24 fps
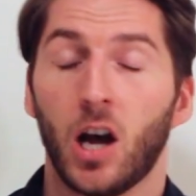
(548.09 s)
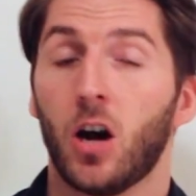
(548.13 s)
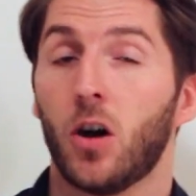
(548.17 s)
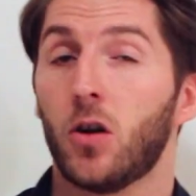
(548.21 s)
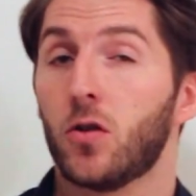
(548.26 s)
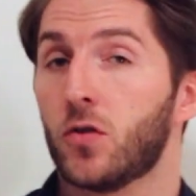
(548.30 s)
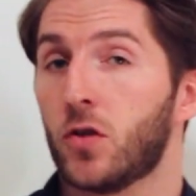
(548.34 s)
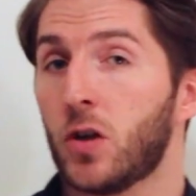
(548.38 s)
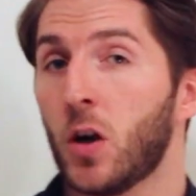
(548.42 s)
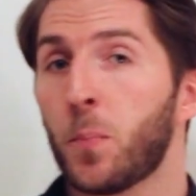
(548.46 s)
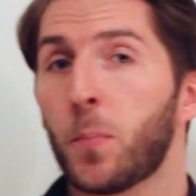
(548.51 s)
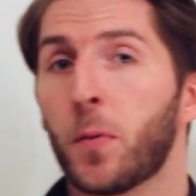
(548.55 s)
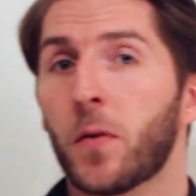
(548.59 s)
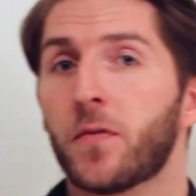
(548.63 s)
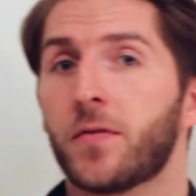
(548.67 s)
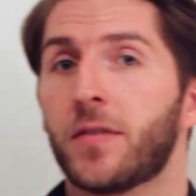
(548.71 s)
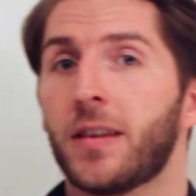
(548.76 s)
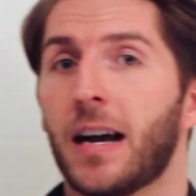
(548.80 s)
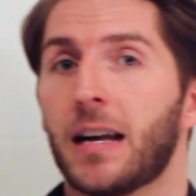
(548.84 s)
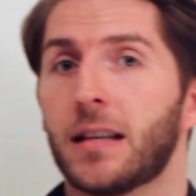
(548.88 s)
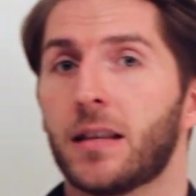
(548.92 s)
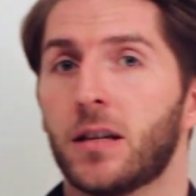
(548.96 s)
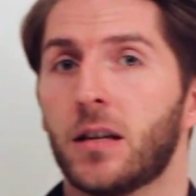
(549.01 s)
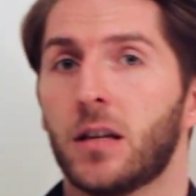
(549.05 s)
On top of
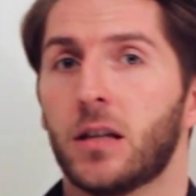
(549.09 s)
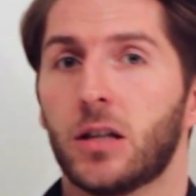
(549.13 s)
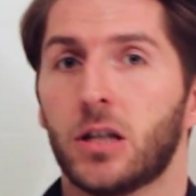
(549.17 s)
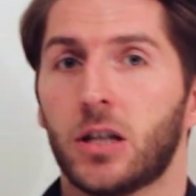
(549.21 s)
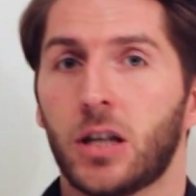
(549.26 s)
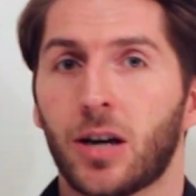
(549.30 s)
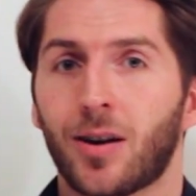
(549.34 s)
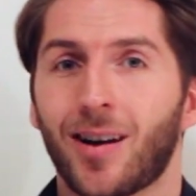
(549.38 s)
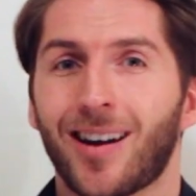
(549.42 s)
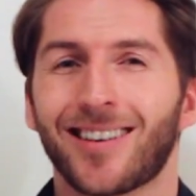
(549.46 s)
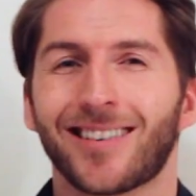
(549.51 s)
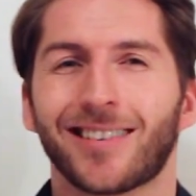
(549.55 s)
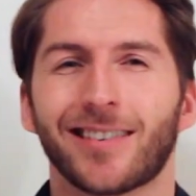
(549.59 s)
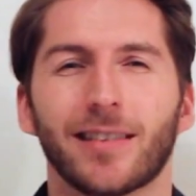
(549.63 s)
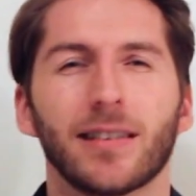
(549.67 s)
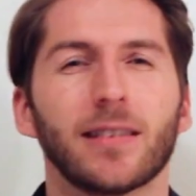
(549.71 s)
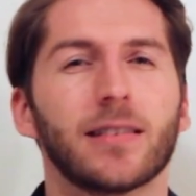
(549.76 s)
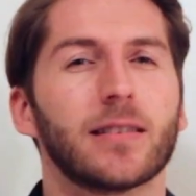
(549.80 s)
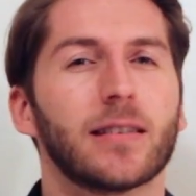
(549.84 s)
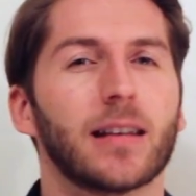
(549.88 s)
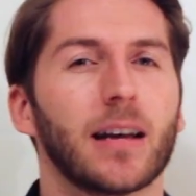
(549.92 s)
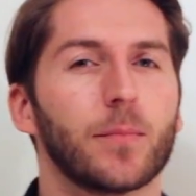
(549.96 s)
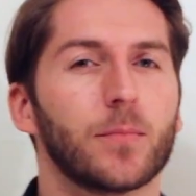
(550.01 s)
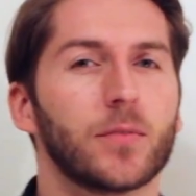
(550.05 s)
that, there are
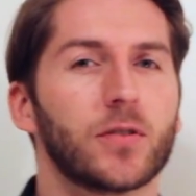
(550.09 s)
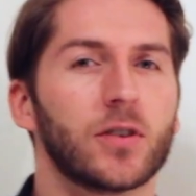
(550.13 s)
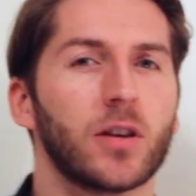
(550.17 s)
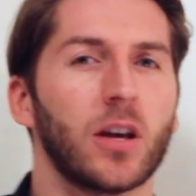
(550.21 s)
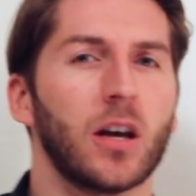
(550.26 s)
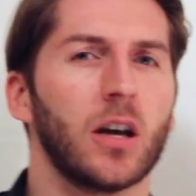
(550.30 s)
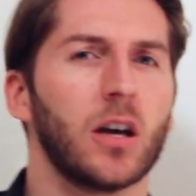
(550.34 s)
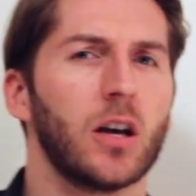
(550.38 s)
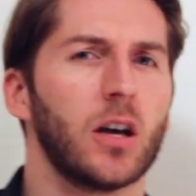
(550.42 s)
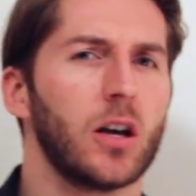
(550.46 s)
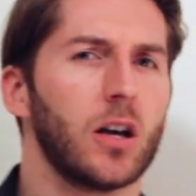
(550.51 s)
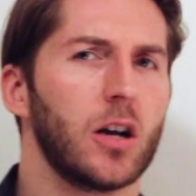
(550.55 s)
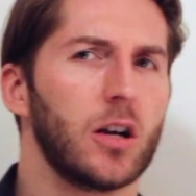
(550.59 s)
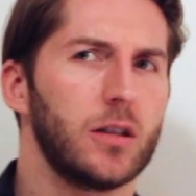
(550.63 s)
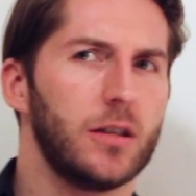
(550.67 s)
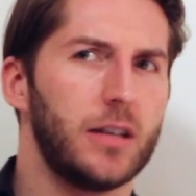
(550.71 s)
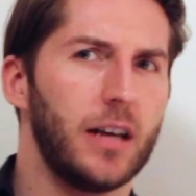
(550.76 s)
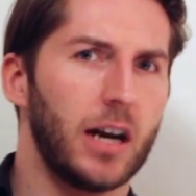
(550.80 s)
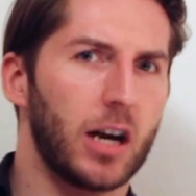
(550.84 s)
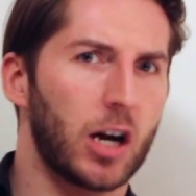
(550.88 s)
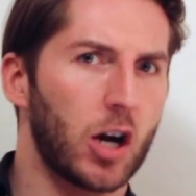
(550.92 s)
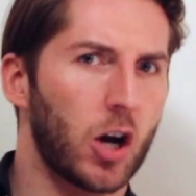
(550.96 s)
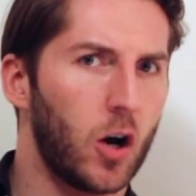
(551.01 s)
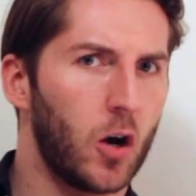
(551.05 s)
systems,
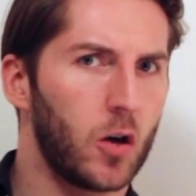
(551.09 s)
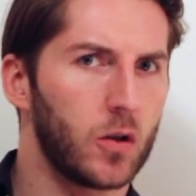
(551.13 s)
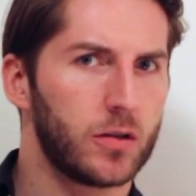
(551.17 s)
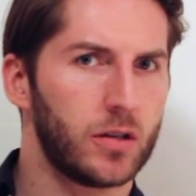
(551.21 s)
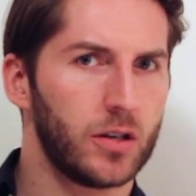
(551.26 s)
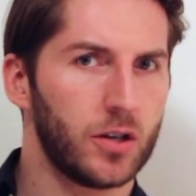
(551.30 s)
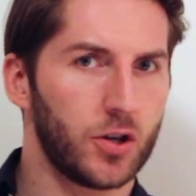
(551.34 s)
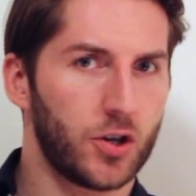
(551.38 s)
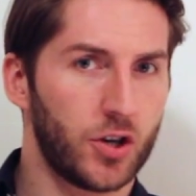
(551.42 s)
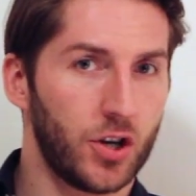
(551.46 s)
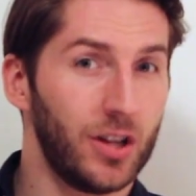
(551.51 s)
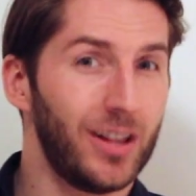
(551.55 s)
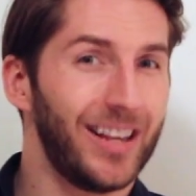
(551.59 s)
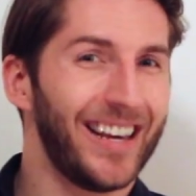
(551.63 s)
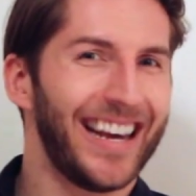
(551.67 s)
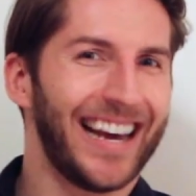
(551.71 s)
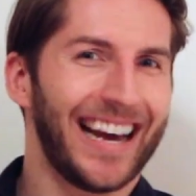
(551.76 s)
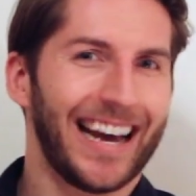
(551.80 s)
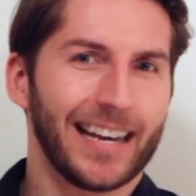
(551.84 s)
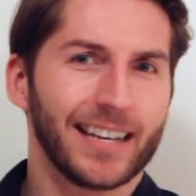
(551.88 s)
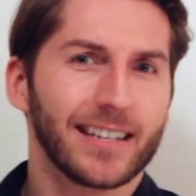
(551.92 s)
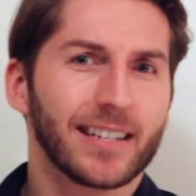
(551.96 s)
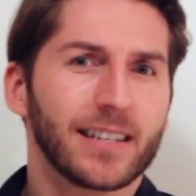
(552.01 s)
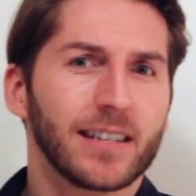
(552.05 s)
they are called
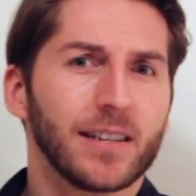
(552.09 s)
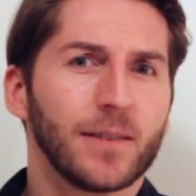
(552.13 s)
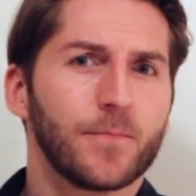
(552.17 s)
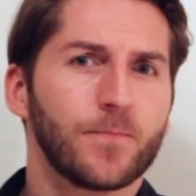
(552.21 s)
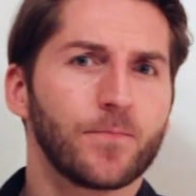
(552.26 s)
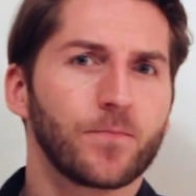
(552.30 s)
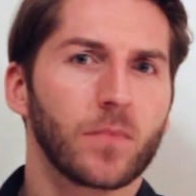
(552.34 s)
GDS,